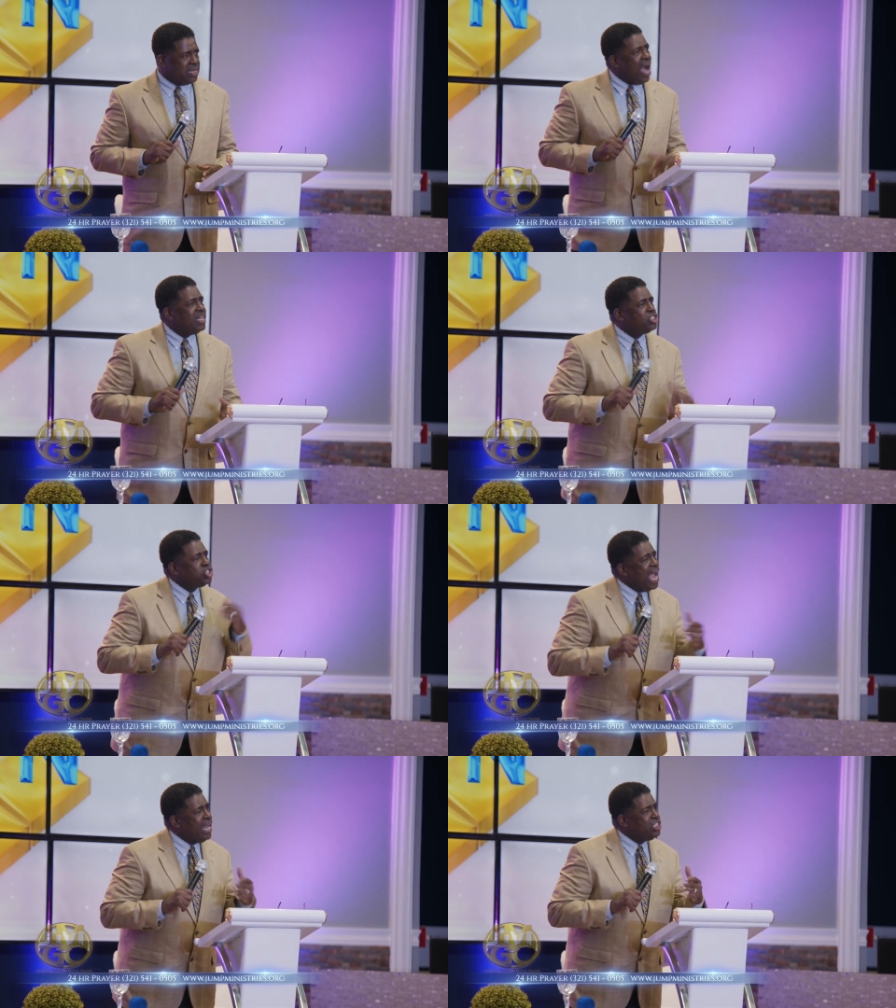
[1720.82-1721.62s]
God is
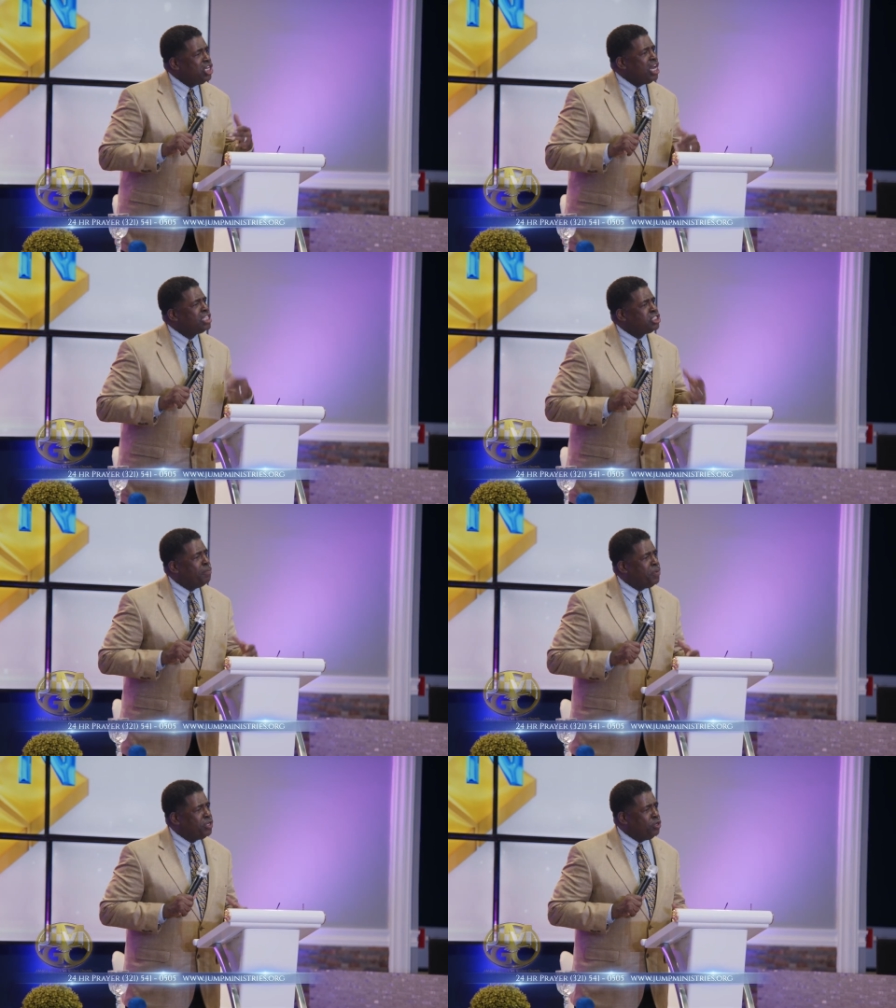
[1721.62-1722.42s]
challenging us
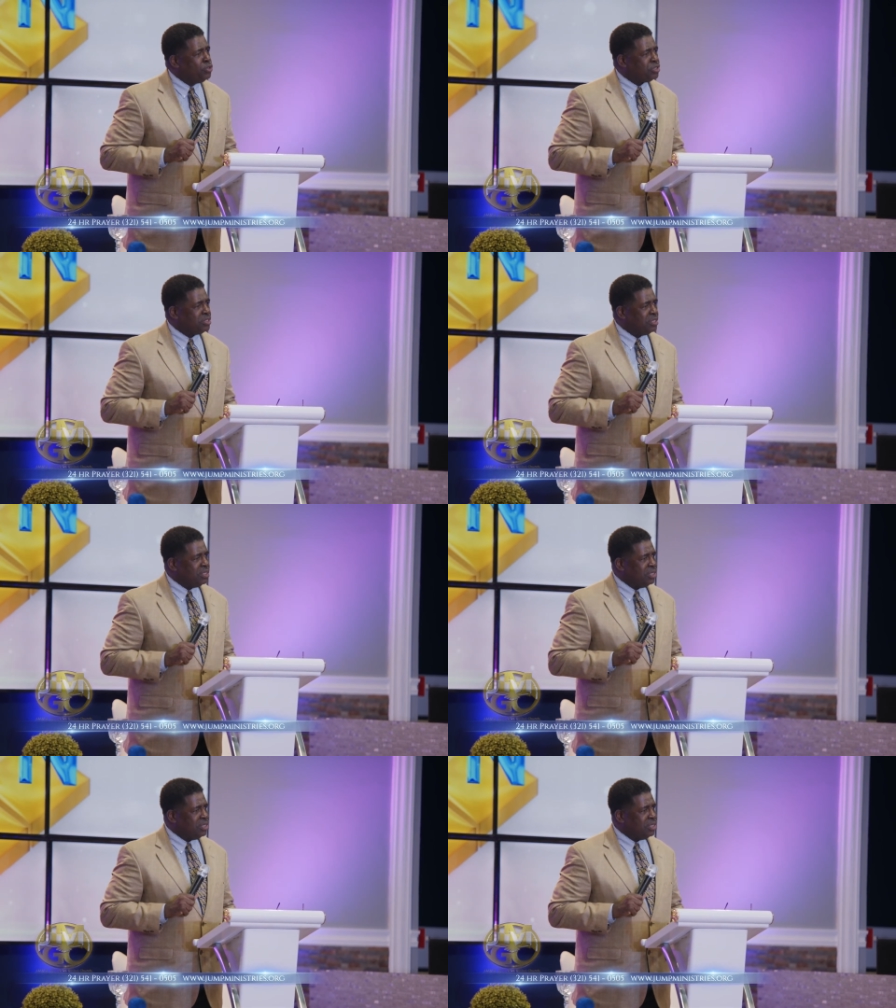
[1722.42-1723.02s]
to produce.